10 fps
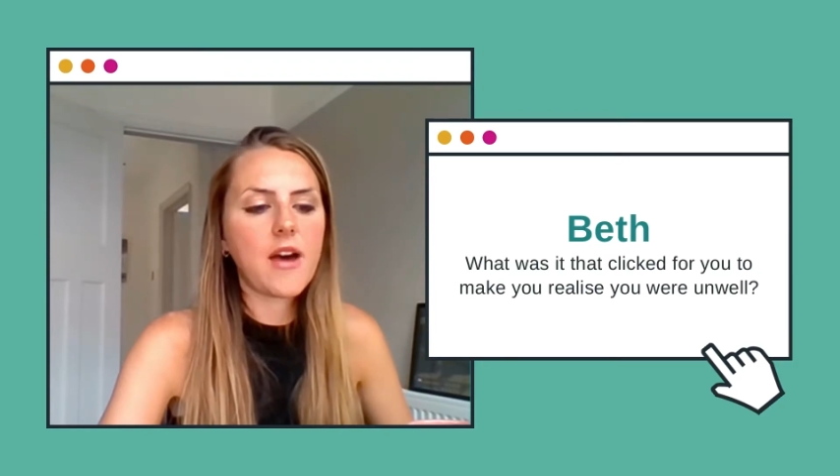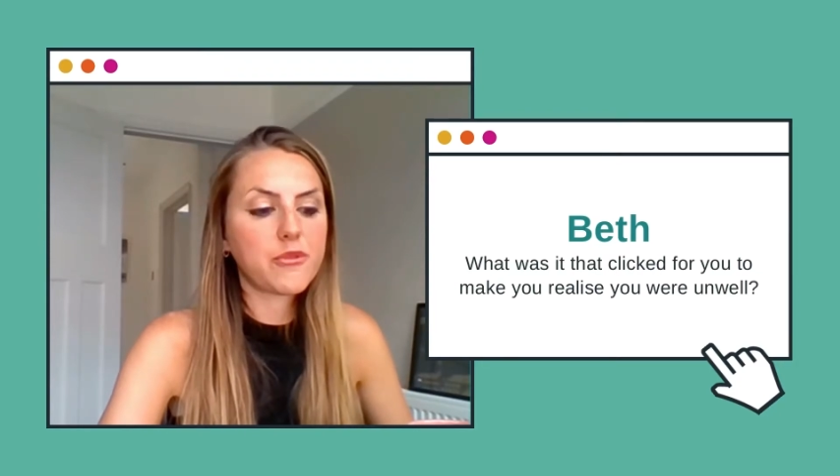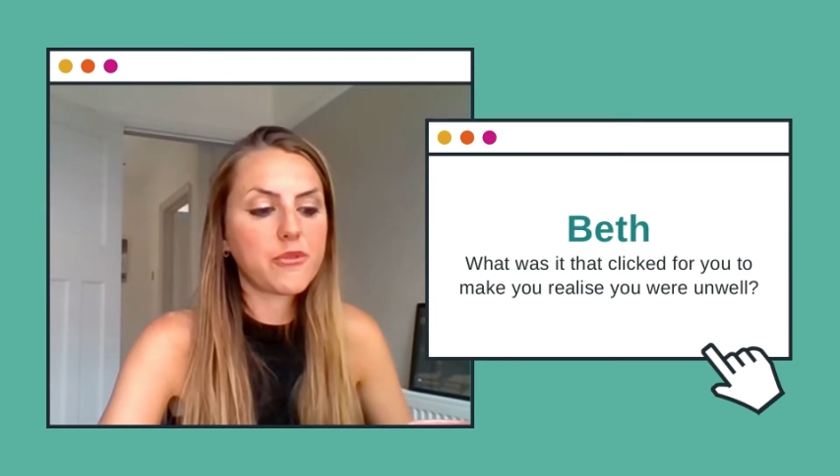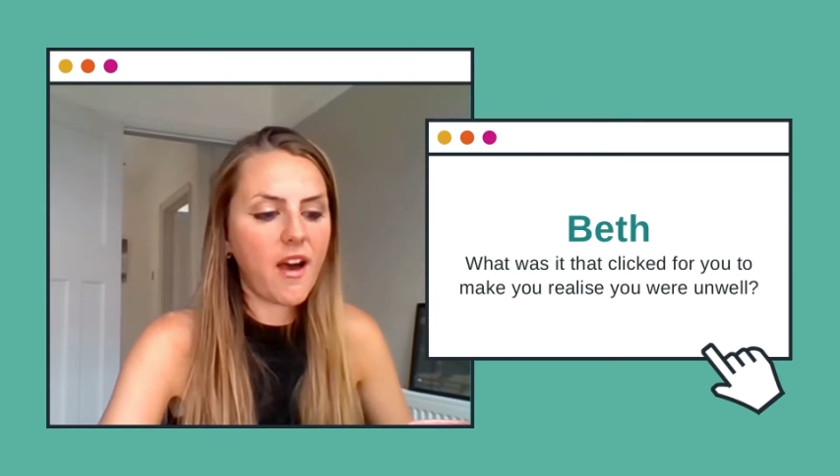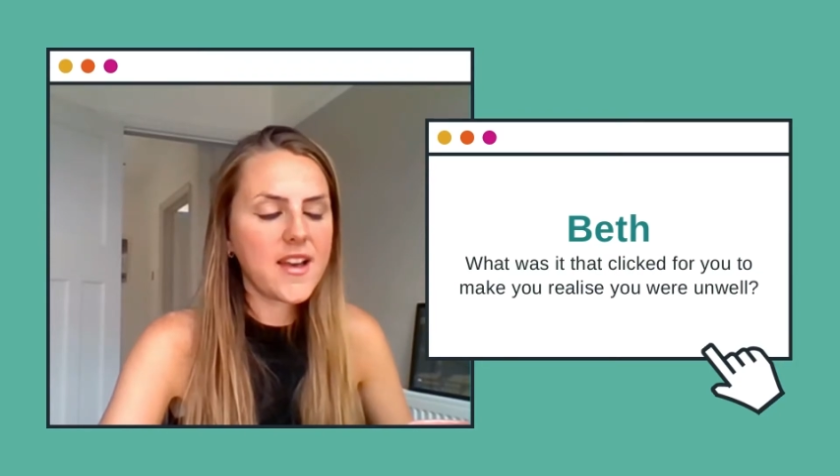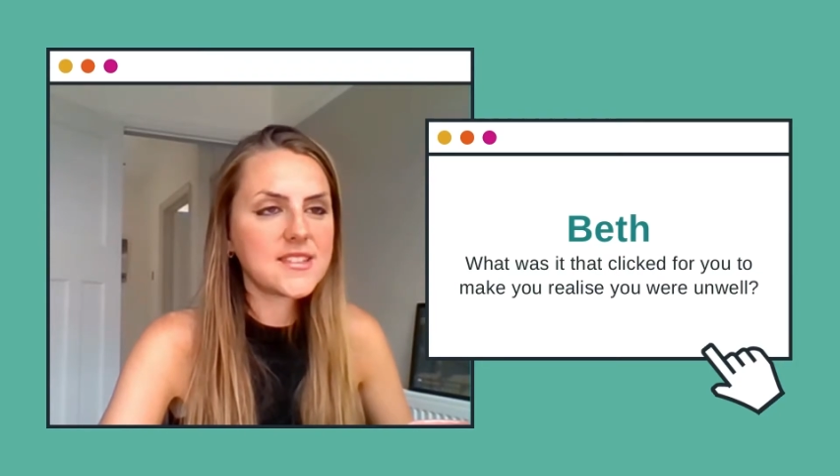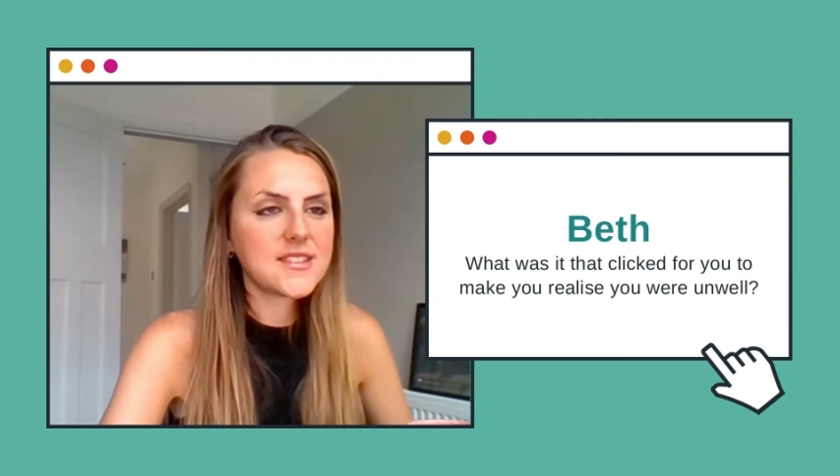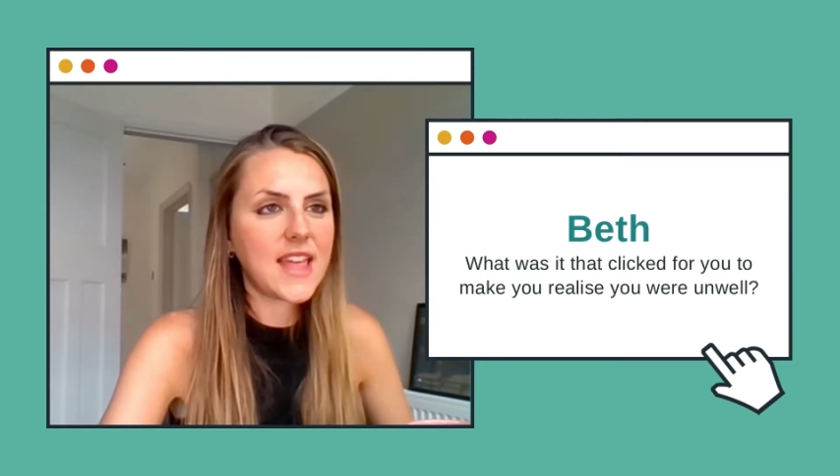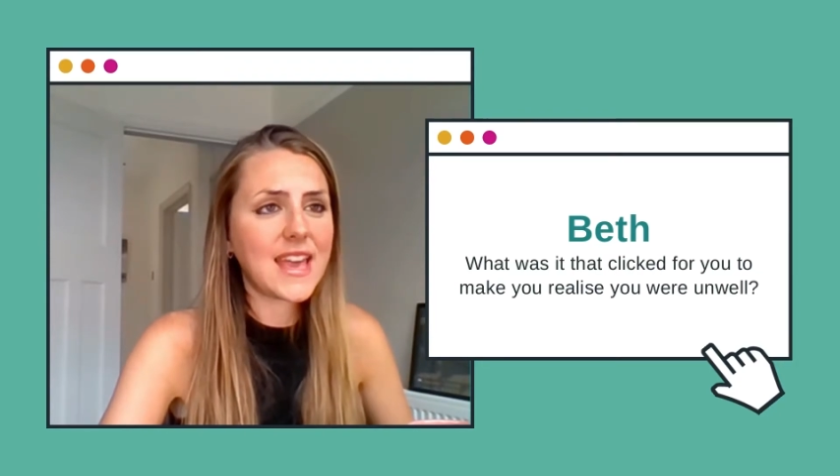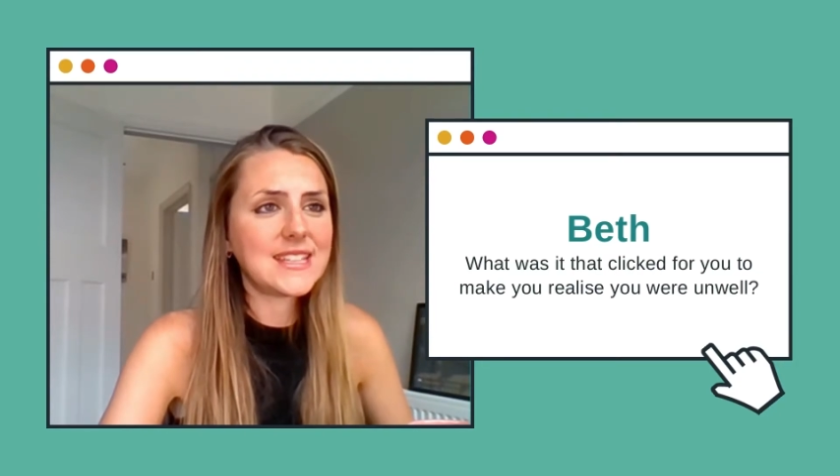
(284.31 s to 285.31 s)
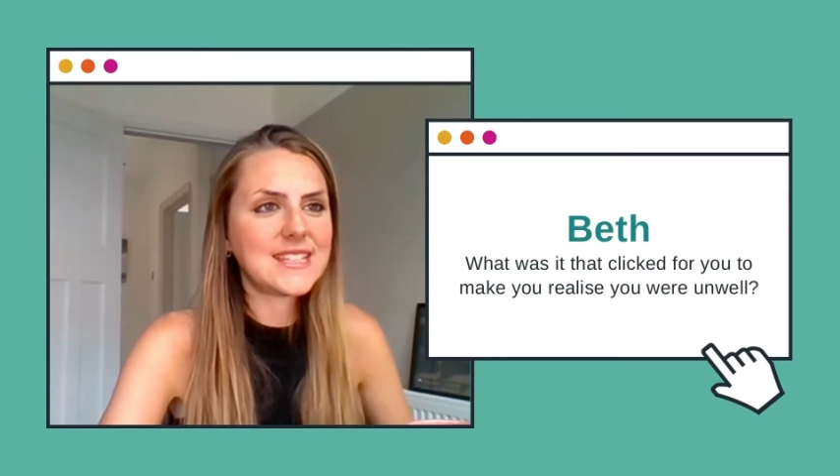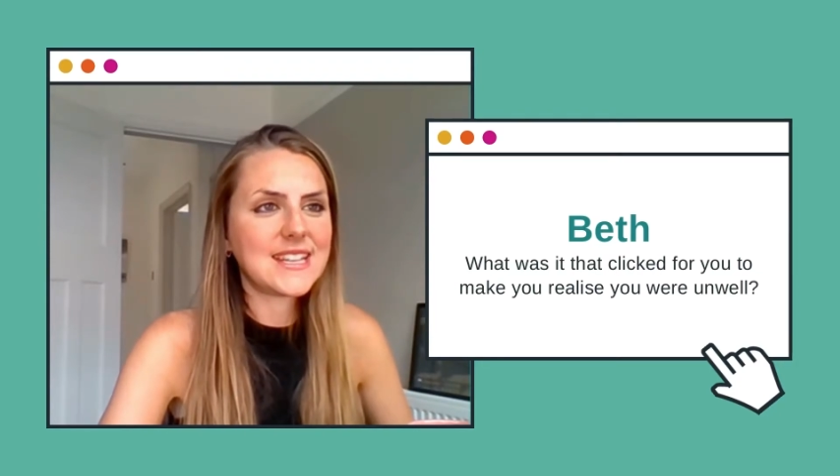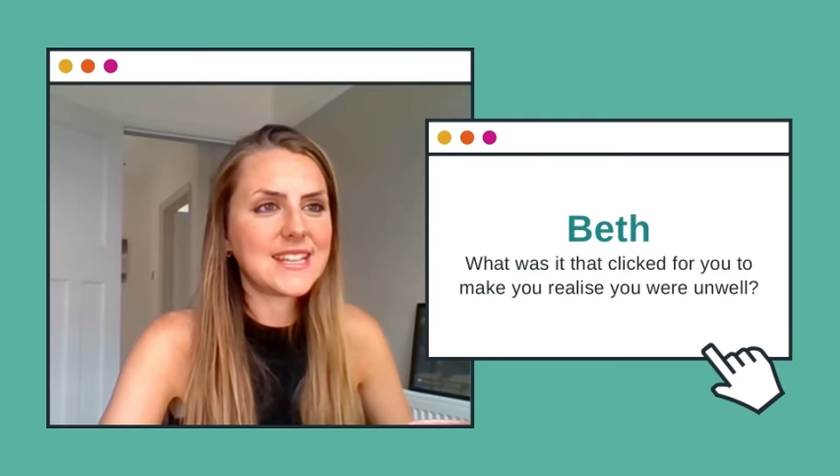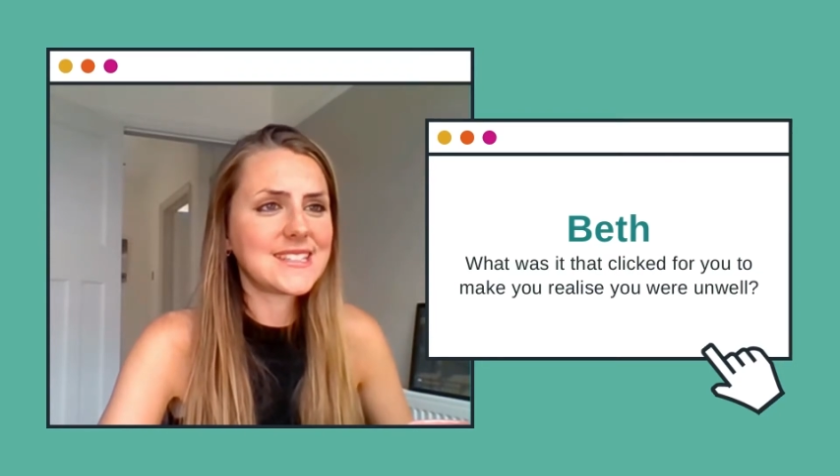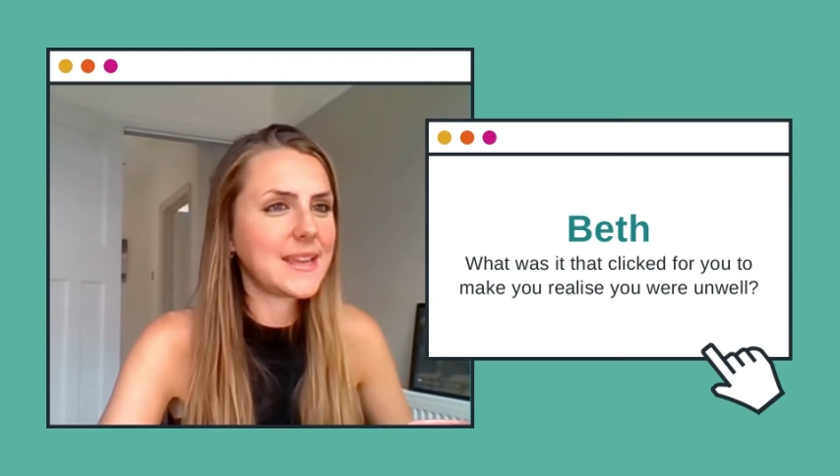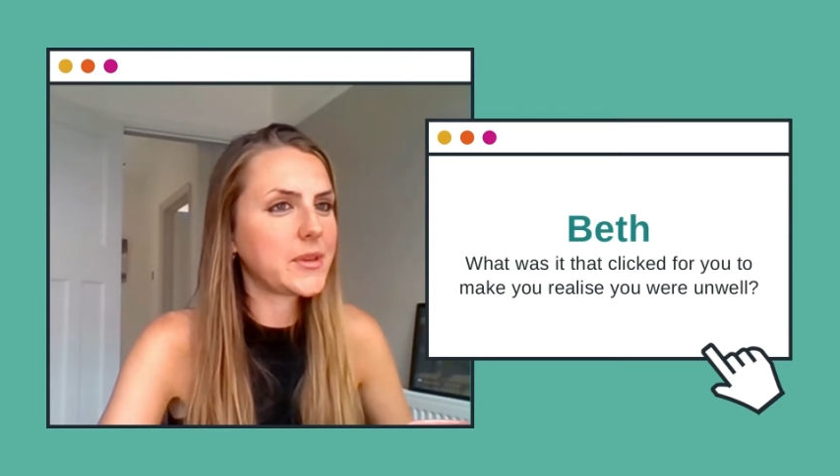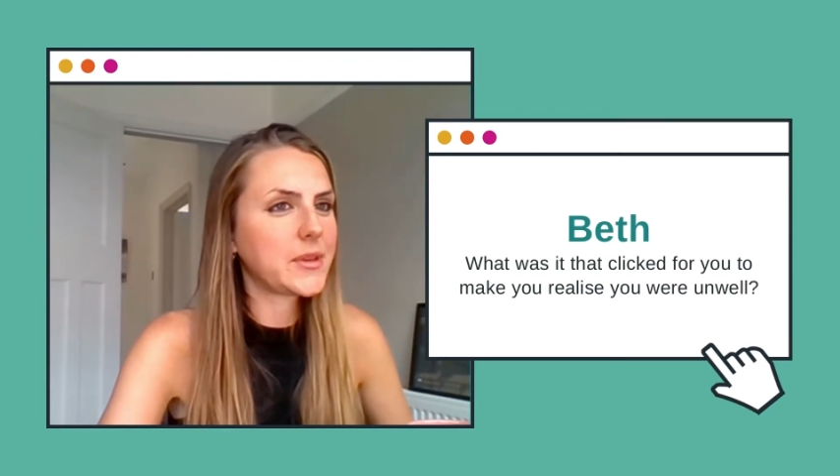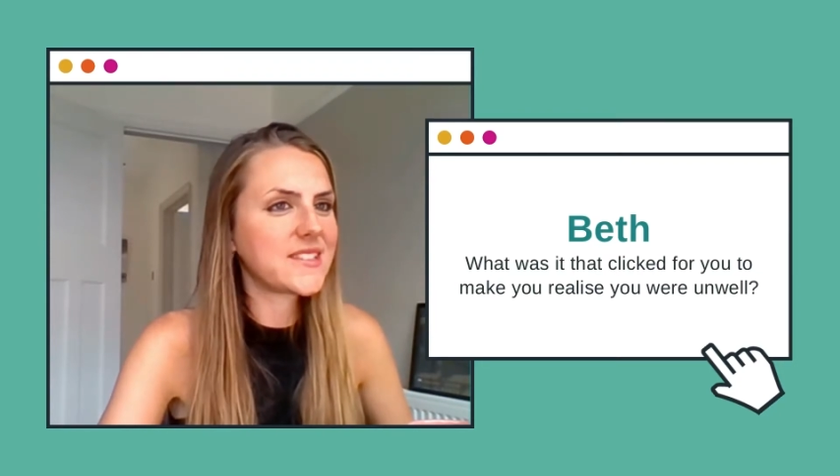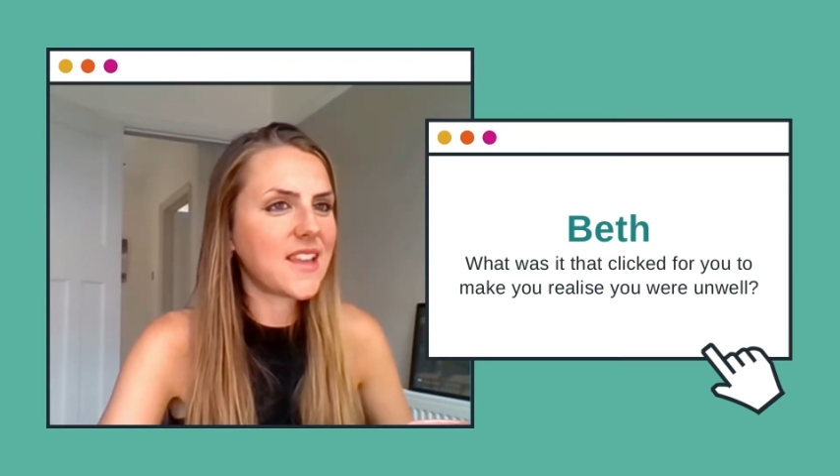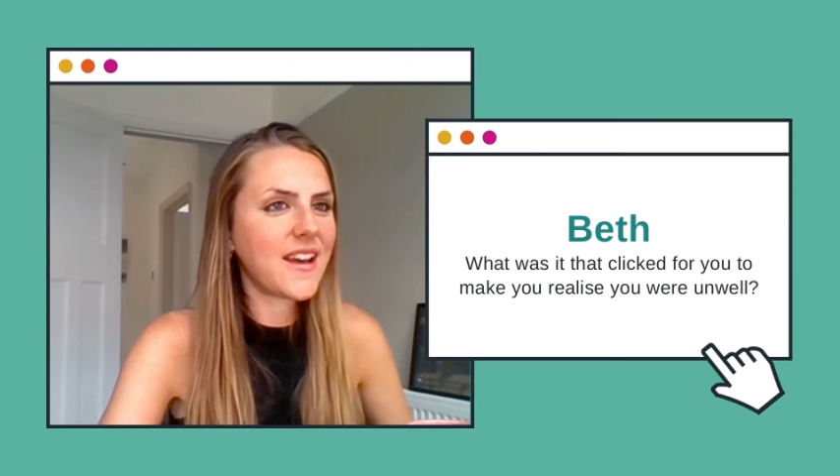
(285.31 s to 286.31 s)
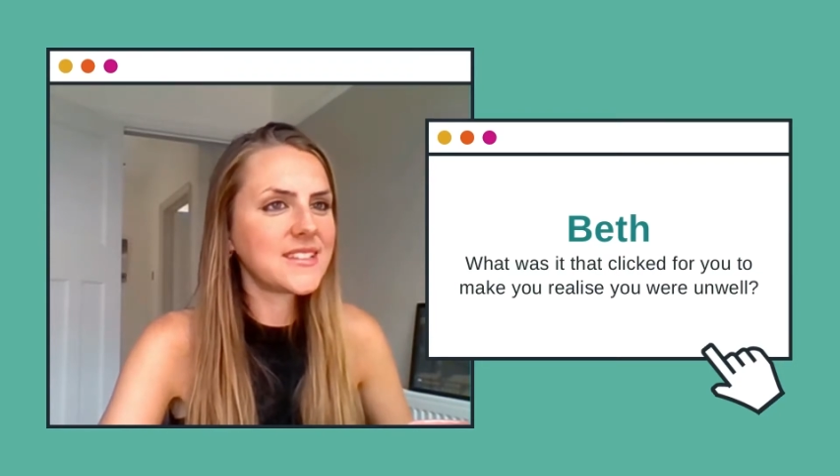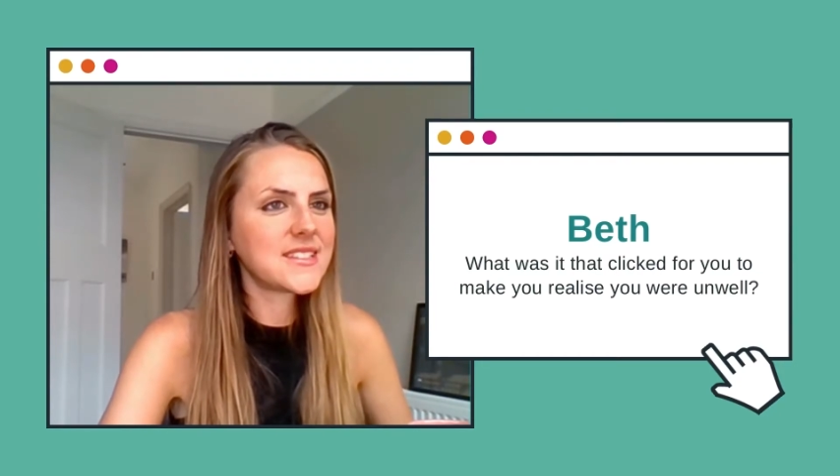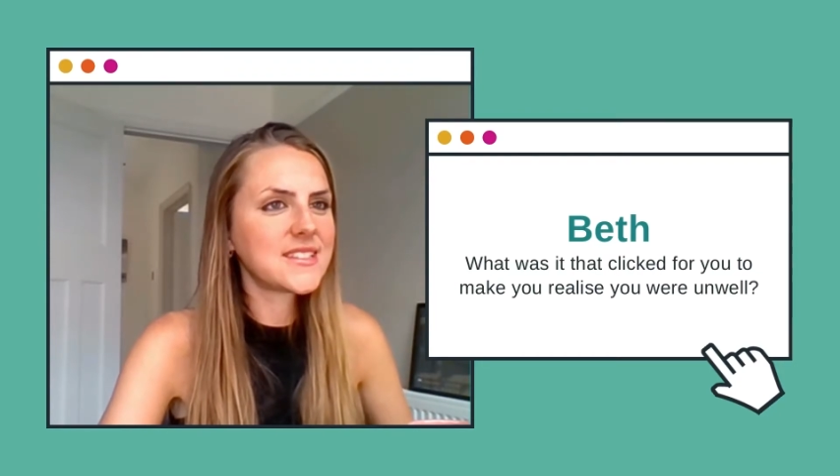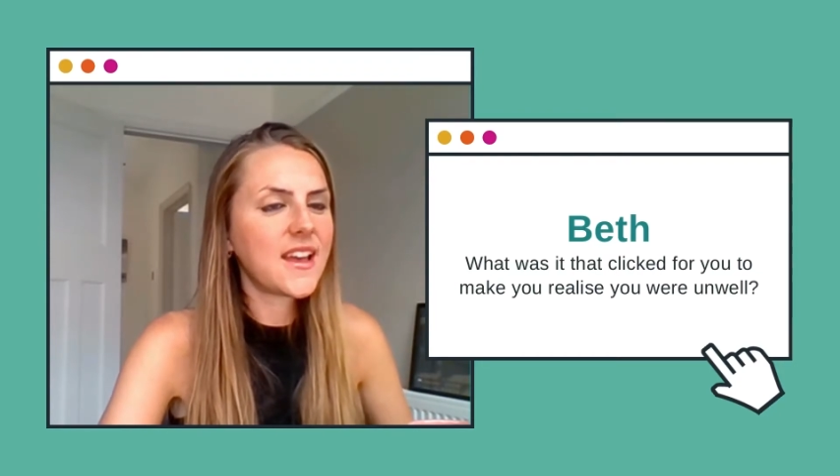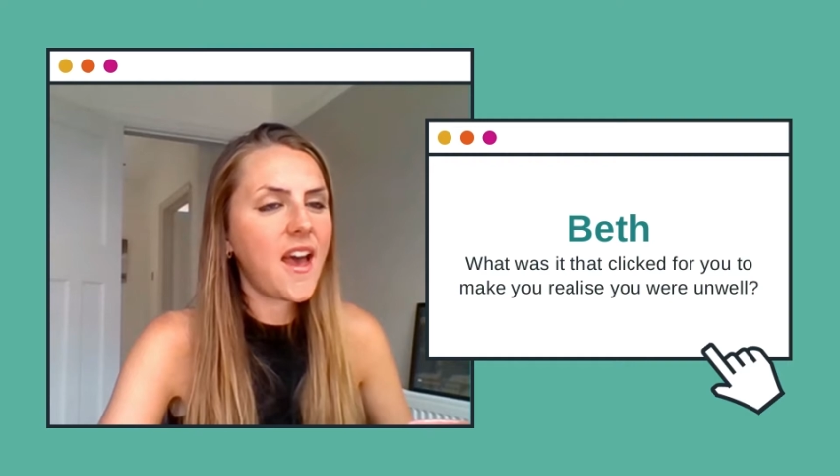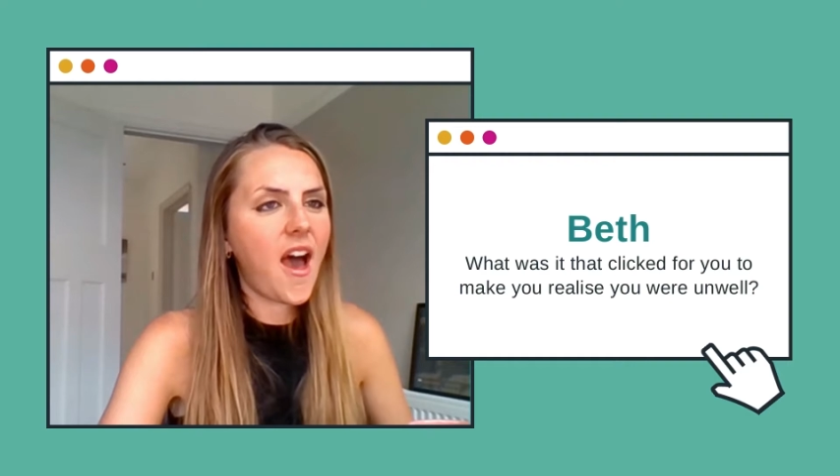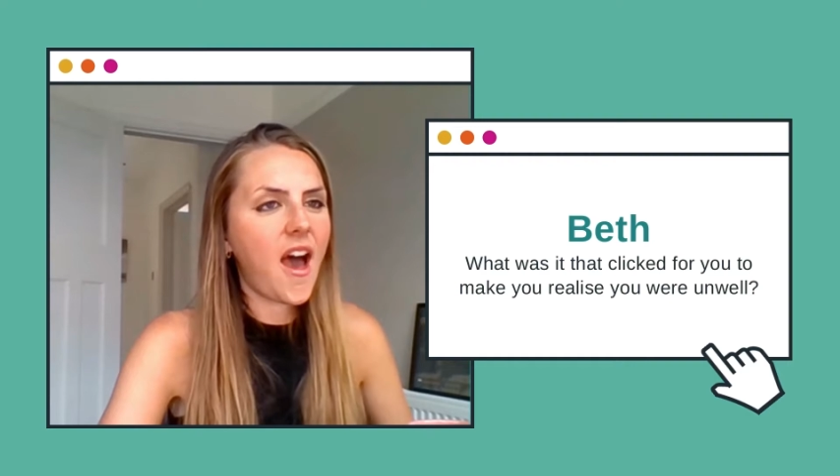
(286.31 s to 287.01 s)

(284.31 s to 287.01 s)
at first they didn't seem concerned.